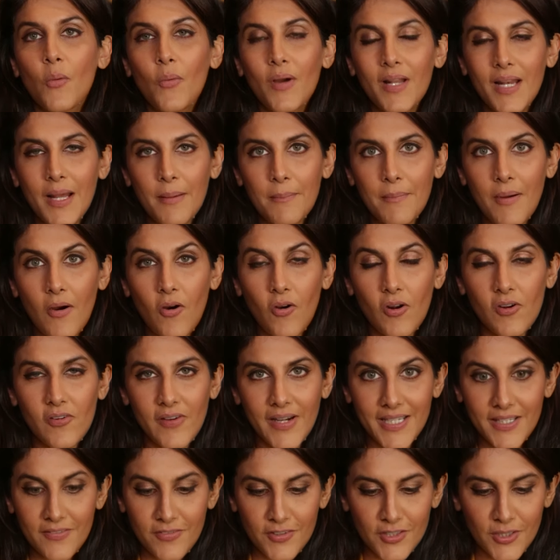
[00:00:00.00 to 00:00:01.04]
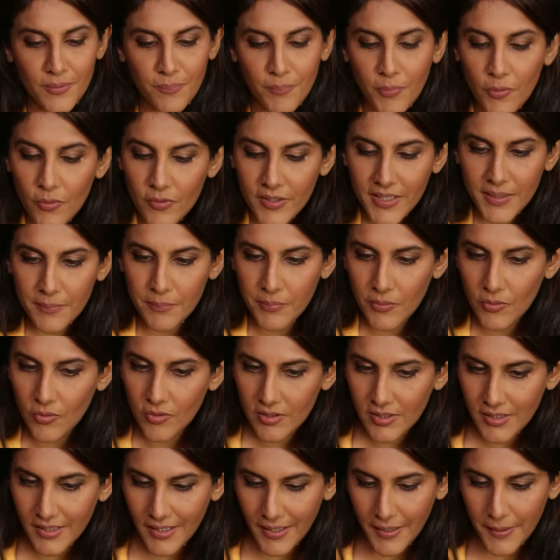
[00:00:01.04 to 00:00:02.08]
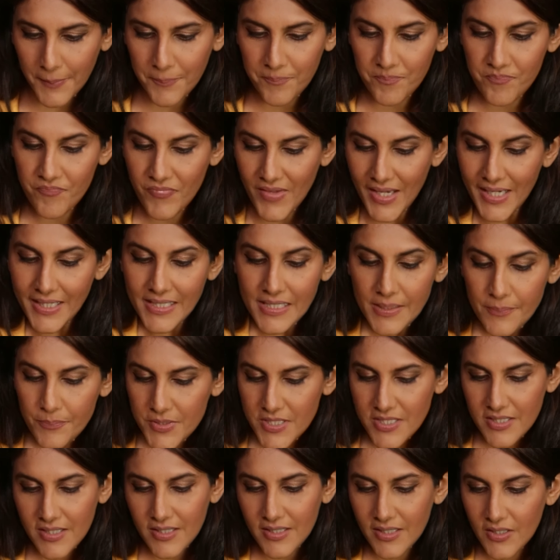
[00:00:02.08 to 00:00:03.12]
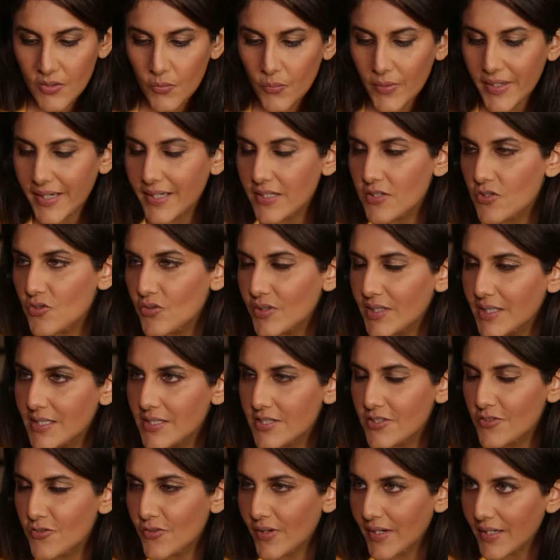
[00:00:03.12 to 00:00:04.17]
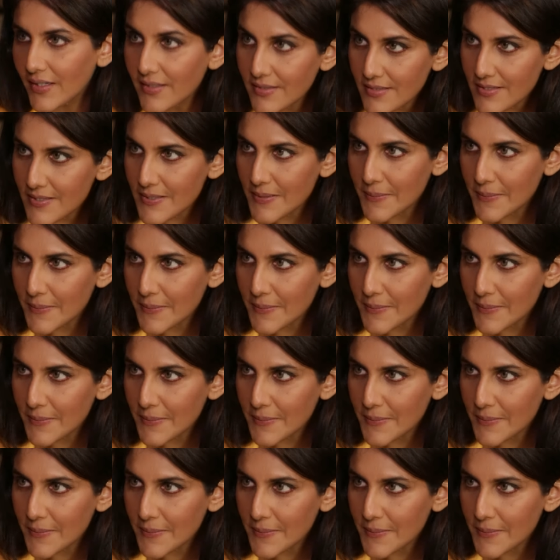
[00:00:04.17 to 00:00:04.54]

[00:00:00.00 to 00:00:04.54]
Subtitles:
Well, I'm all ready for the poke bowl. Any particular way to eat it right?